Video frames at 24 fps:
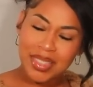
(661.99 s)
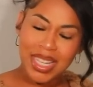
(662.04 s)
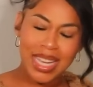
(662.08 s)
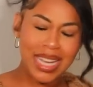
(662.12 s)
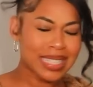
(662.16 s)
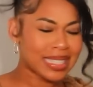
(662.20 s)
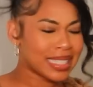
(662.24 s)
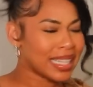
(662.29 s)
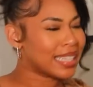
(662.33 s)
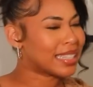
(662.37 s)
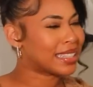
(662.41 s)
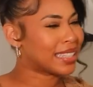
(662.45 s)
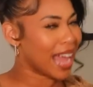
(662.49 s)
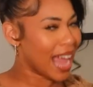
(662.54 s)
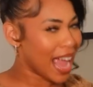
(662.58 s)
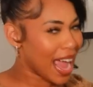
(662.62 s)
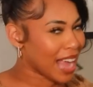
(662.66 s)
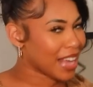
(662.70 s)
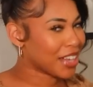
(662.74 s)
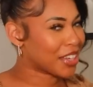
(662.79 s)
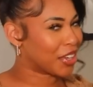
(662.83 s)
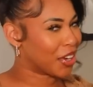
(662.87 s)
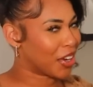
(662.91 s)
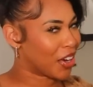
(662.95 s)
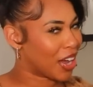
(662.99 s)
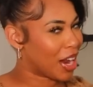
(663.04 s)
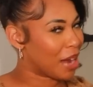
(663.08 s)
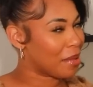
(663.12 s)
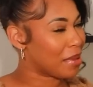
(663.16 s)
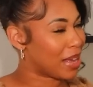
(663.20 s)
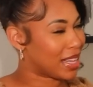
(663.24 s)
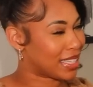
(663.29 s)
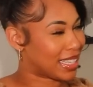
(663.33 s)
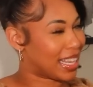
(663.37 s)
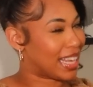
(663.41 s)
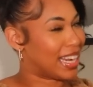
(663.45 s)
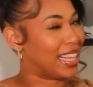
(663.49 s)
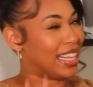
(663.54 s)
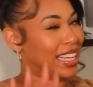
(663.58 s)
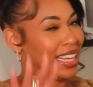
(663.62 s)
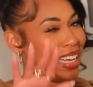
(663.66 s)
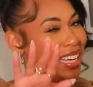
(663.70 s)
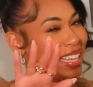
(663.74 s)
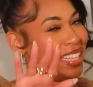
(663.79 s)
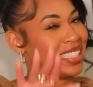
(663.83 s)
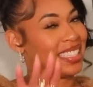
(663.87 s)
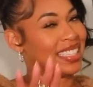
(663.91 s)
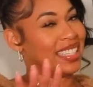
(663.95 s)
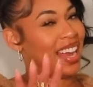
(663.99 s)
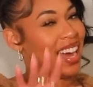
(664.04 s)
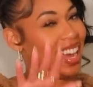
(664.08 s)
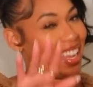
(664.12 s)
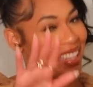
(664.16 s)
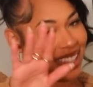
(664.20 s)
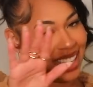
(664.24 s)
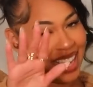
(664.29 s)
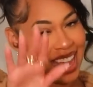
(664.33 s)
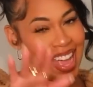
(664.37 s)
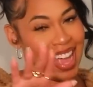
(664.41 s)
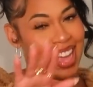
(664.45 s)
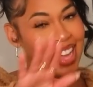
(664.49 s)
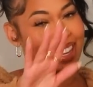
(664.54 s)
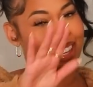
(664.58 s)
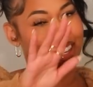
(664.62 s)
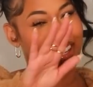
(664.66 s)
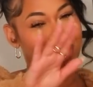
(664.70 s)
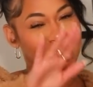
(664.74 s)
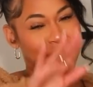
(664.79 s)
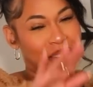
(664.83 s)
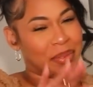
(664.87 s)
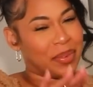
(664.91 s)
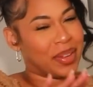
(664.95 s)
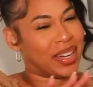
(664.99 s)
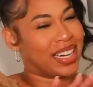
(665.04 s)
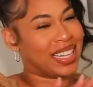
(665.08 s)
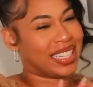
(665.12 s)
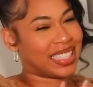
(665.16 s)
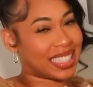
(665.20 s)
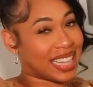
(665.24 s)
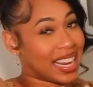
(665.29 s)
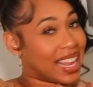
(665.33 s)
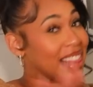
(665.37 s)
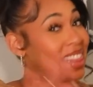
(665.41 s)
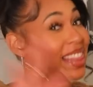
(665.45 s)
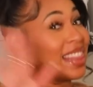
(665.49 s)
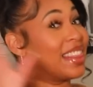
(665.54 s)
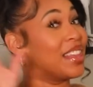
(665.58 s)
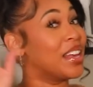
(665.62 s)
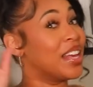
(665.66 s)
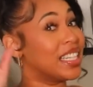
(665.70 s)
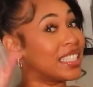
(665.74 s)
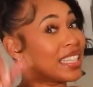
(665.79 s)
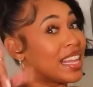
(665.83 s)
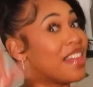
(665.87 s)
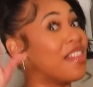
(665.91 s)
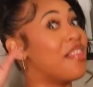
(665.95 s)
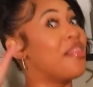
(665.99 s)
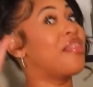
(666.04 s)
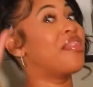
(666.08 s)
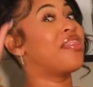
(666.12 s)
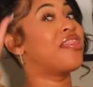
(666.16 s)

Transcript: is it that good? I'm not saying it's not that good, but is it